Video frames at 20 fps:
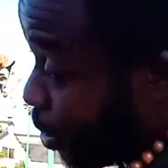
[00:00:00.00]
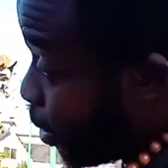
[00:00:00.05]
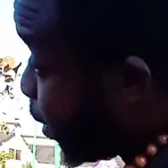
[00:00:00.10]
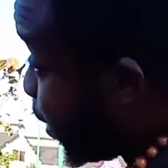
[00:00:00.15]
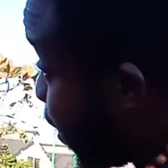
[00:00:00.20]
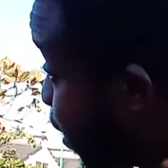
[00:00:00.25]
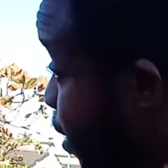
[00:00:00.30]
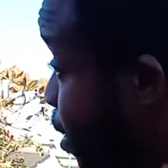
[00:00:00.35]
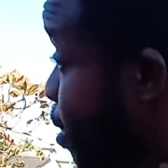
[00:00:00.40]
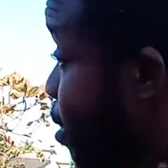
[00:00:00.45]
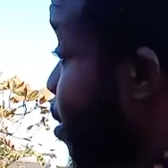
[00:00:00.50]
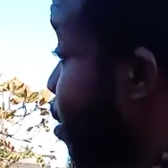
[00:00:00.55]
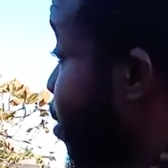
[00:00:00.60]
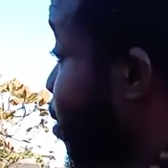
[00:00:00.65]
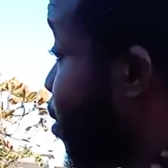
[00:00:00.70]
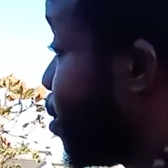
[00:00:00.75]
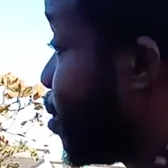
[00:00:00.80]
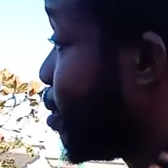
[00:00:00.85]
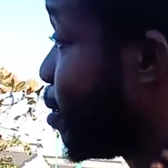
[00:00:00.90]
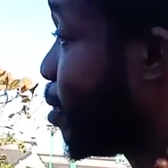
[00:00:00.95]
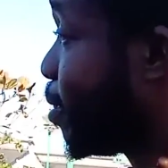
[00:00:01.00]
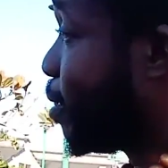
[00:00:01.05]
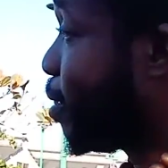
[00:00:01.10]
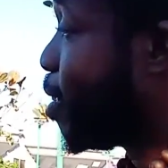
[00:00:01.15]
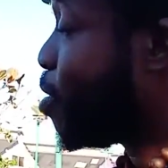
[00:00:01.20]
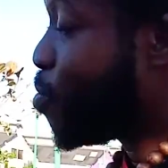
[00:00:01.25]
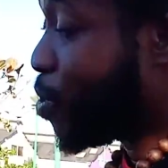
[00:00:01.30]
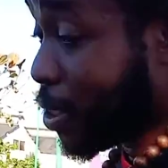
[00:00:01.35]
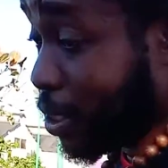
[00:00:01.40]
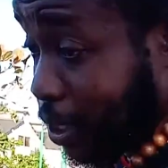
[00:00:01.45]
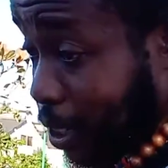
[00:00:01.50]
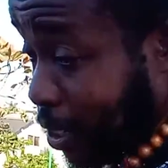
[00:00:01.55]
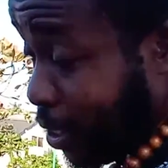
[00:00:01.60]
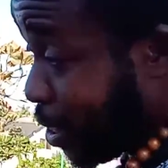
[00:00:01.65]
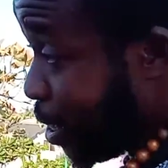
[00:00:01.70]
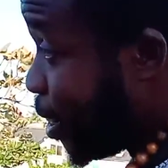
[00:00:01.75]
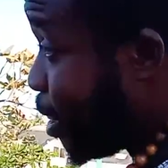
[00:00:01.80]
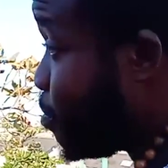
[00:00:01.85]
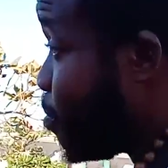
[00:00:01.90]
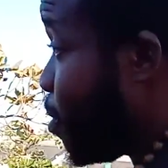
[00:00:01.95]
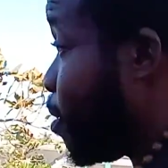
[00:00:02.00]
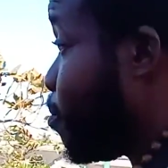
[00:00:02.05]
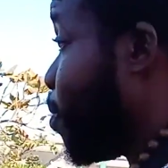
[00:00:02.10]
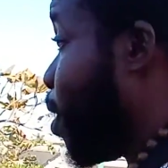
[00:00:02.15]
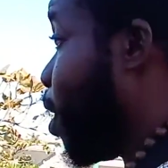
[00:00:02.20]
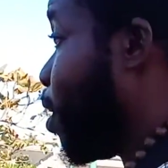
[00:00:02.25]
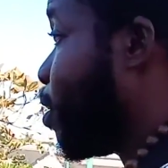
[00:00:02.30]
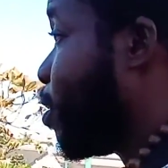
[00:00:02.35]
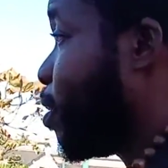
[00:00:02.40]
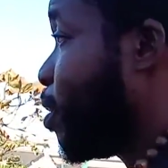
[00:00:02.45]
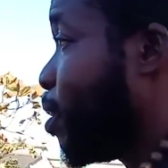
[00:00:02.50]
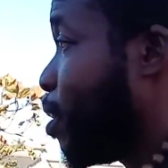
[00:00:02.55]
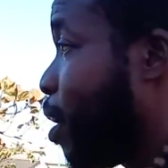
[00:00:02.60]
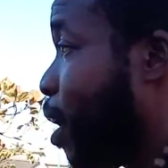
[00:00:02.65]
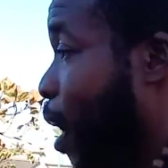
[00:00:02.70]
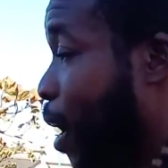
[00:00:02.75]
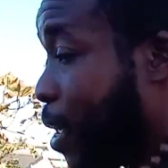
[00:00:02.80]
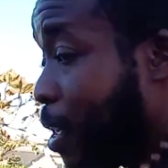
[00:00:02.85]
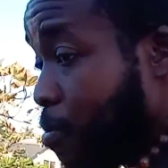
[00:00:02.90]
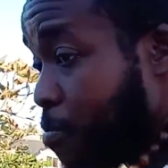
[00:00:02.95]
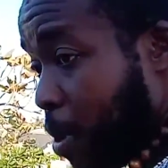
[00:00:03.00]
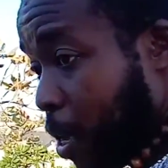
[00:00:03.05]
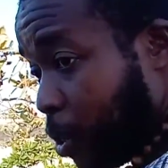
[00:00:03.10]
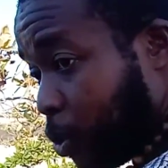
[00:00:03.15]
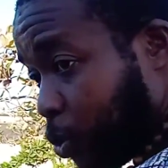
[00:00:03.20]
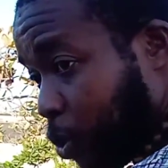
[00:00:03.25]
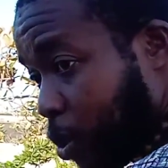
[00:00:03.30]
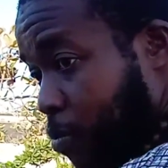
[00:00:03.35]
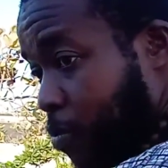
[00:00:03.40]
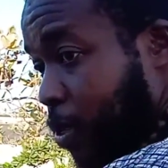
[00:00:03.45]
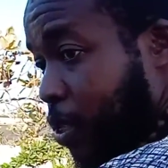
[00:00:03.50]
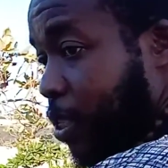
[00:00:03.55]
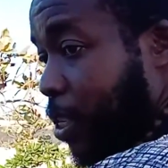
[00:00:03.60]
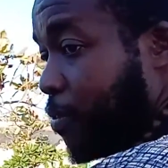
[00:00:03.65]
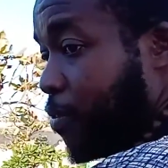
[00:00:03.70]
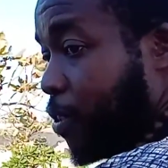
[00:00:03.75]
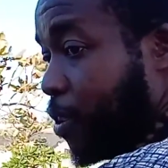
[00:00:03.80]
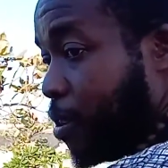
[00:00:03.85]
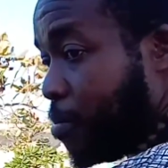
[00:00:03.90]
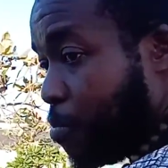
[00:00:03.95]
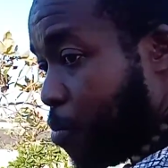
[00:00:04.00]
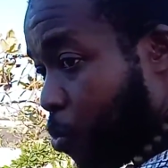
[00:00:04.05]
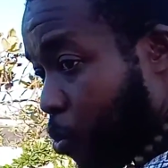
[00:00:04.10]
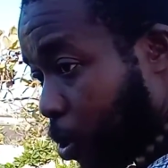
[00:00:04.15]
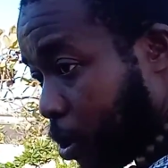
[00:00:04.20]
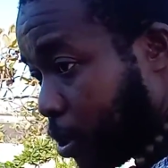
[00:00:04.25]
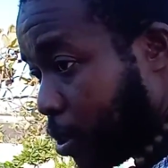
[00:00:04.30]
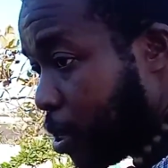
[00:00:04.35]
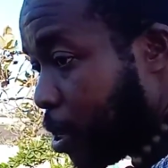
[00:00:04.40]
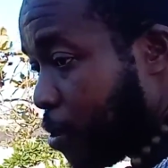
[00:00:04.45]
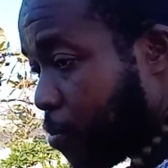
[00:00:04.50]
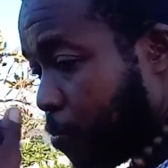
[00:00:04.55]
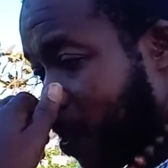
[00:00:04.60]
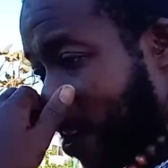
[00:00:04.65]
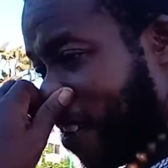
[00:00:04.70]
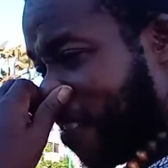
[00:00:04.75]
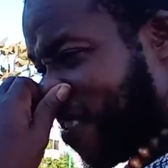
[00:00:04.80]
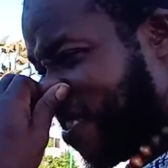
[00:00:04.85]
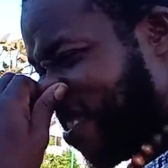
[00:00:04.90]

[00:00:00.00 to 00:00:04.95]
guilty. He was still guilty, big man. And he made sure he received it the most. Yeah,